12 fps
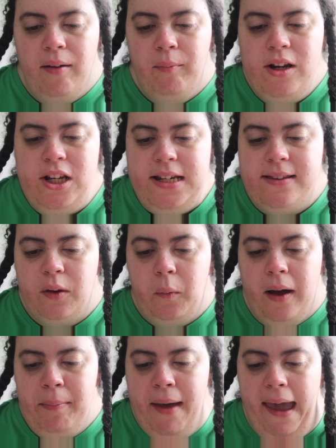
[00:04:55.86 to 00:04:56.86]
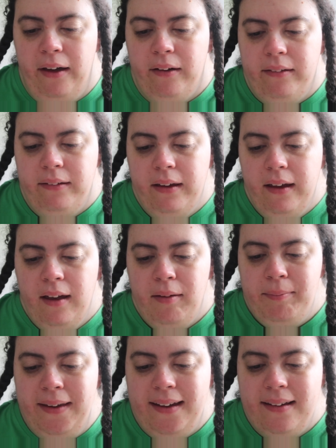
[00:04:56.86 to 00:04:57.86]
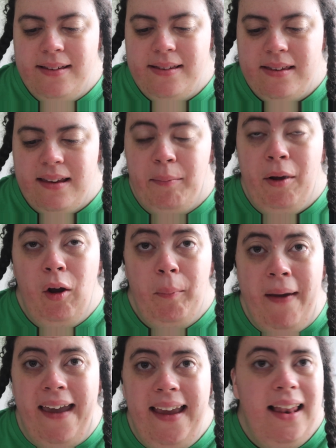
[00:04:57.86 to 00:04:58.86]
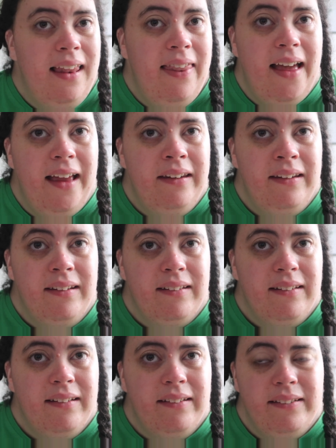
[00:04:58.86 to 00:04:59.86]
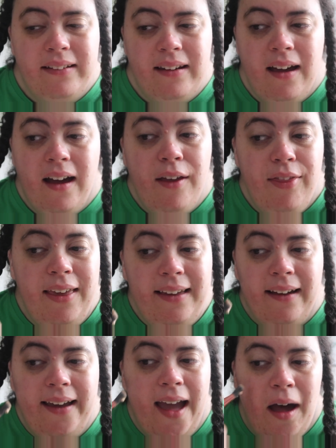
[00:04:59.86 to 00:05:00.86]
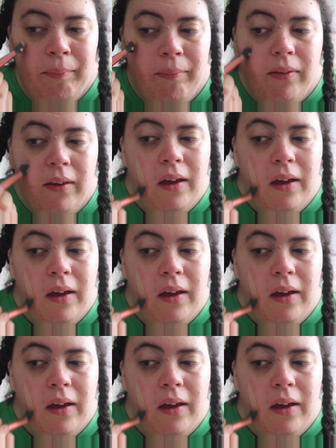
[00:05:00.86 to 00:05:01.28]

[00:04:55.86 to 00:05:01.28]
Which is quite pale, because I'm a lot paler than I think I am.